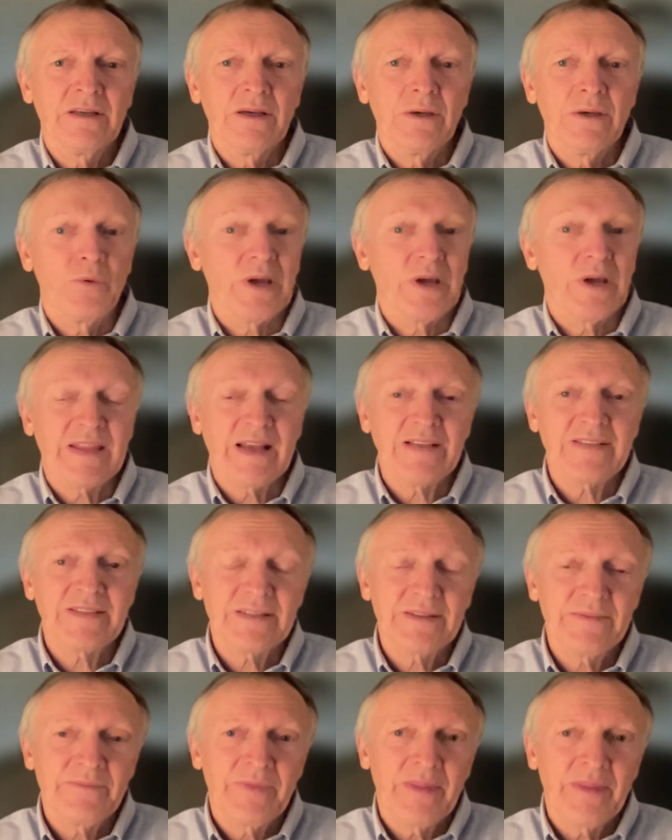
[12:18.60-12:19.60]
We are
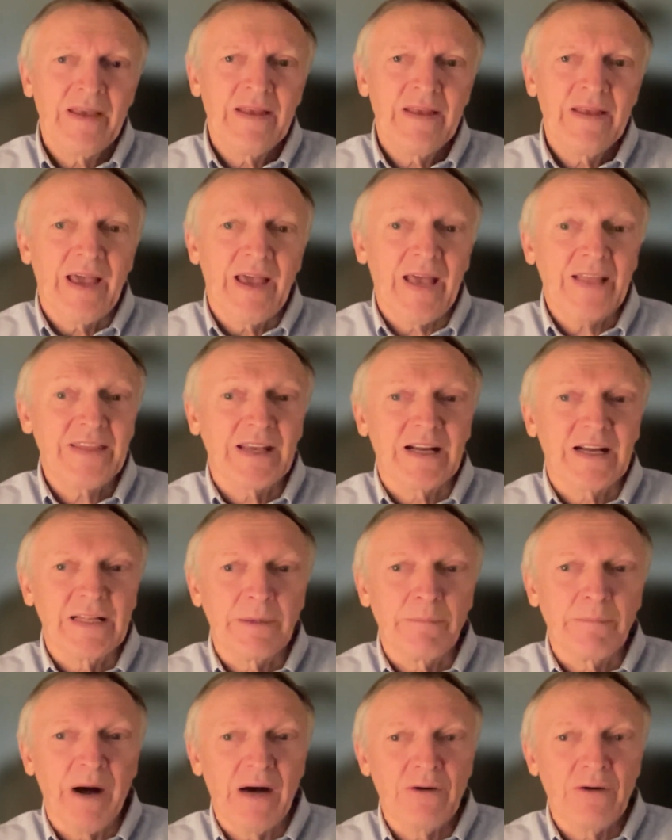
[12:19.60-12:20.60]
thus
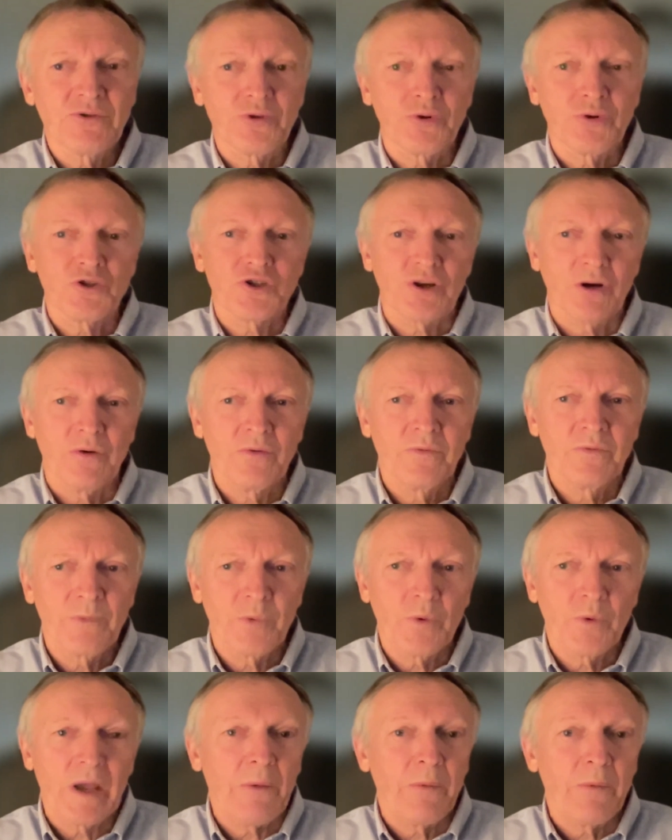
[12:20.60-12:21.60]
ethically bound to show
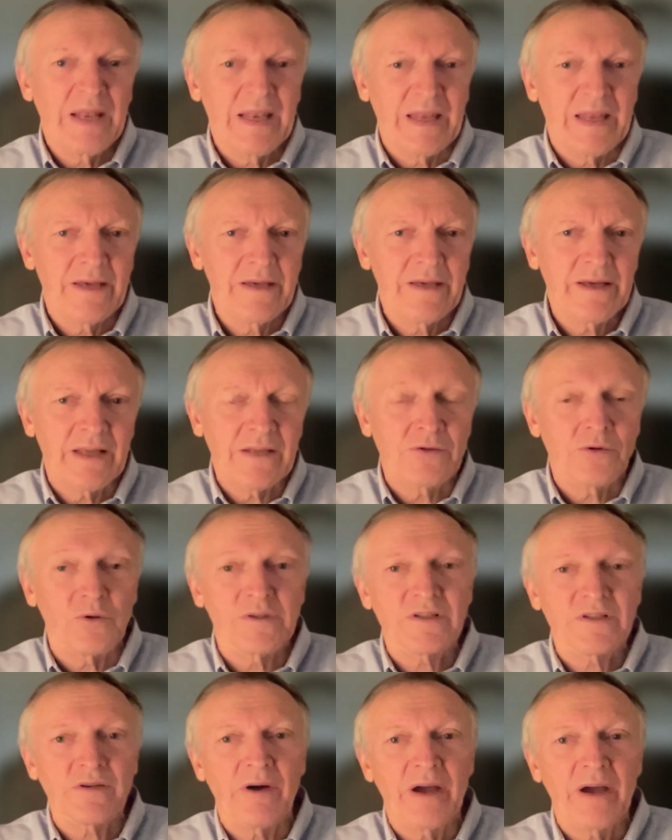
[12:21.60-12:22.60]
we are willing and
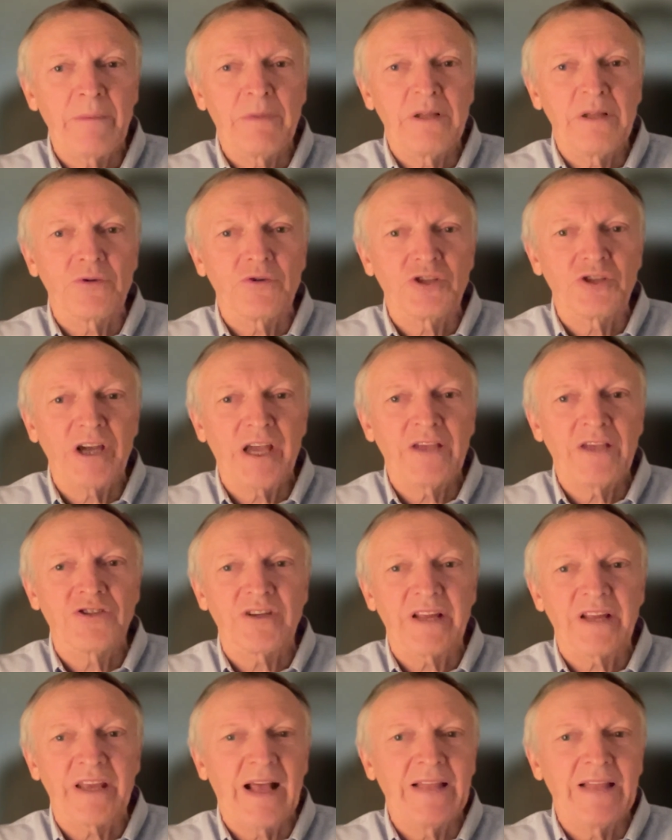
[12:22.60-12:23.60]
also able to
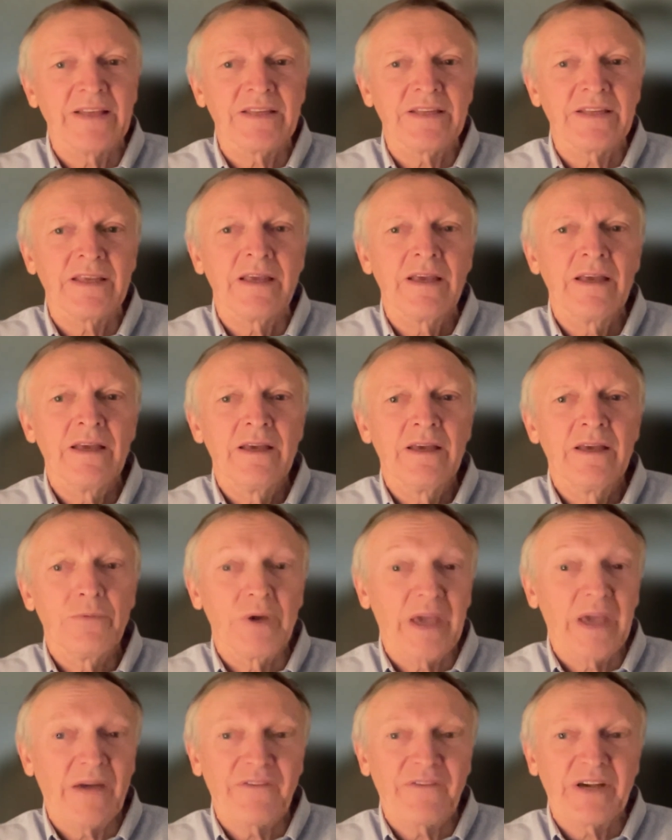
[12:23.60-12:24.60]
change a reality
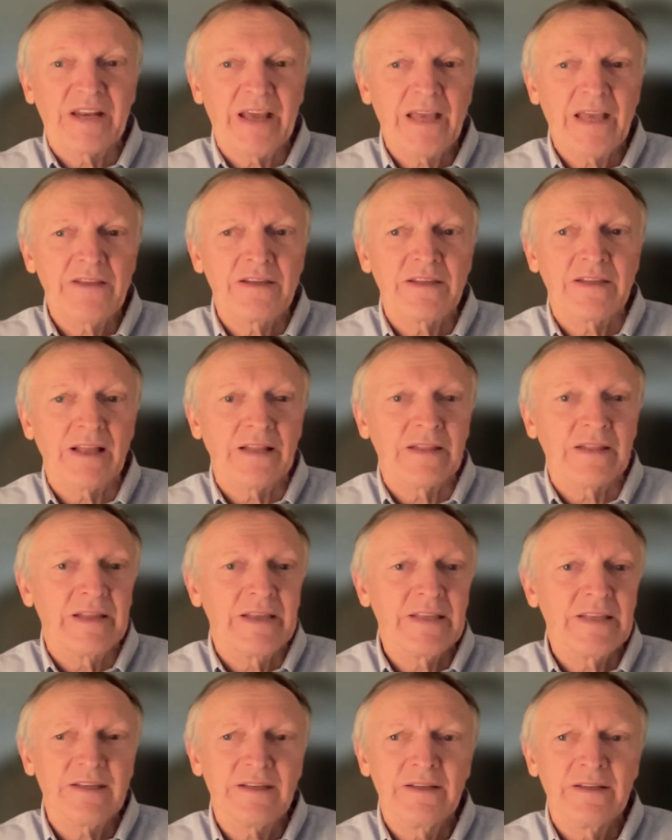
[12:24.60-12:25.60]
we have created and
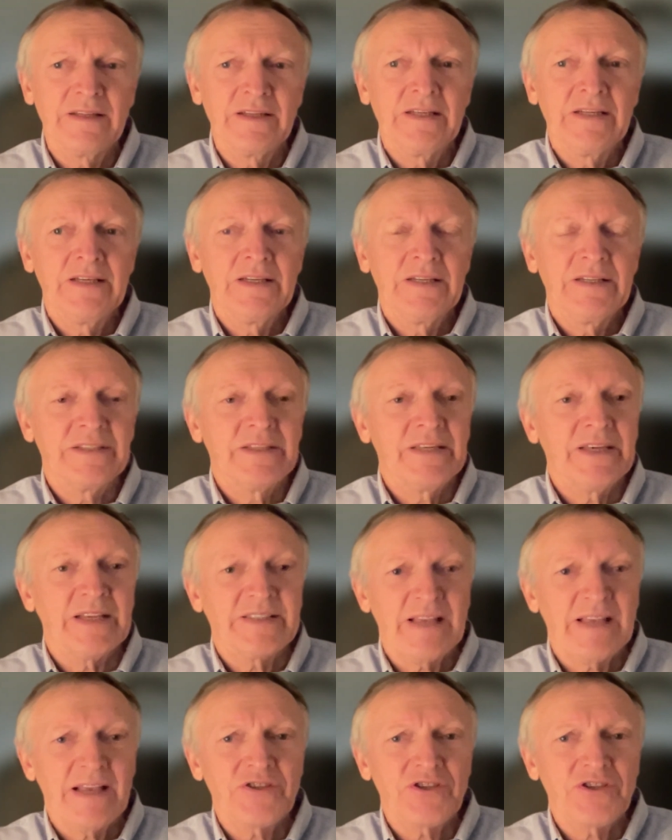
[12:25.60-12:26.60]
lead the
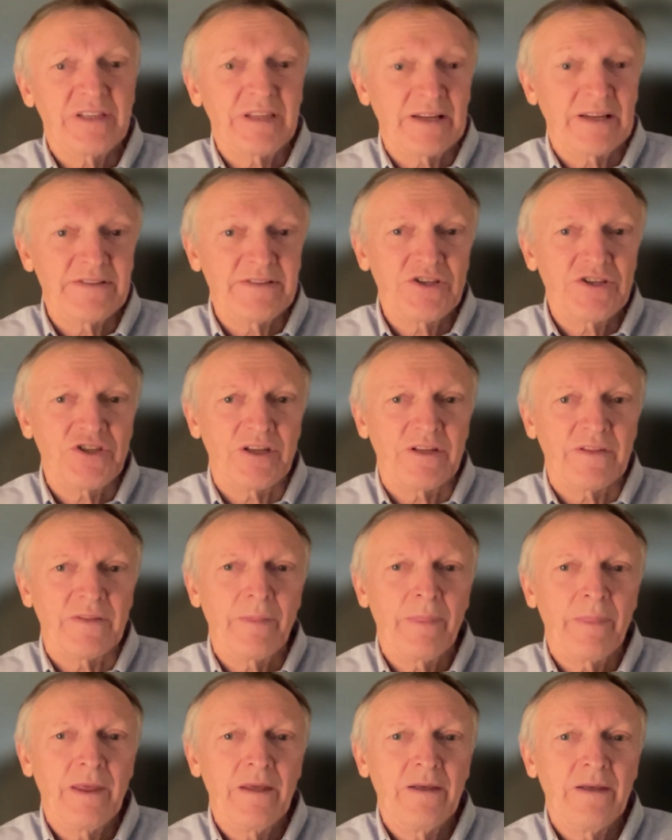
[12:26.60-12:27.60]
essential transition
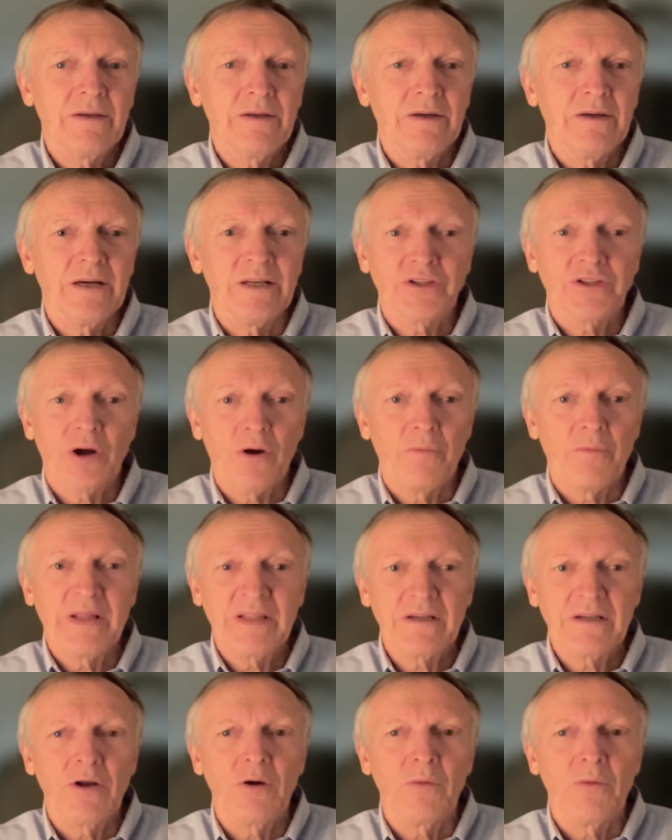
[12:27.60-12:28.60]
at home
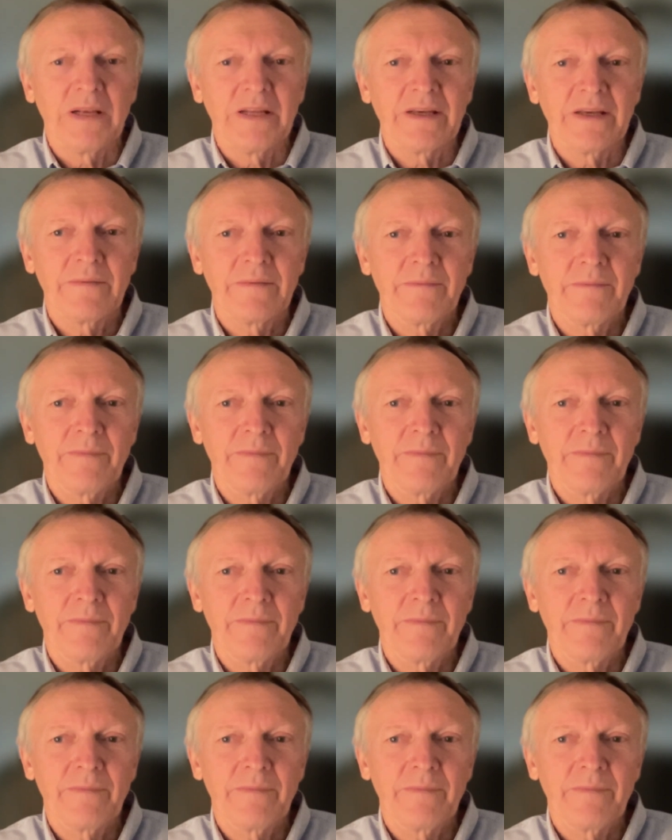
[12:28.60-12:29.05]
and globally.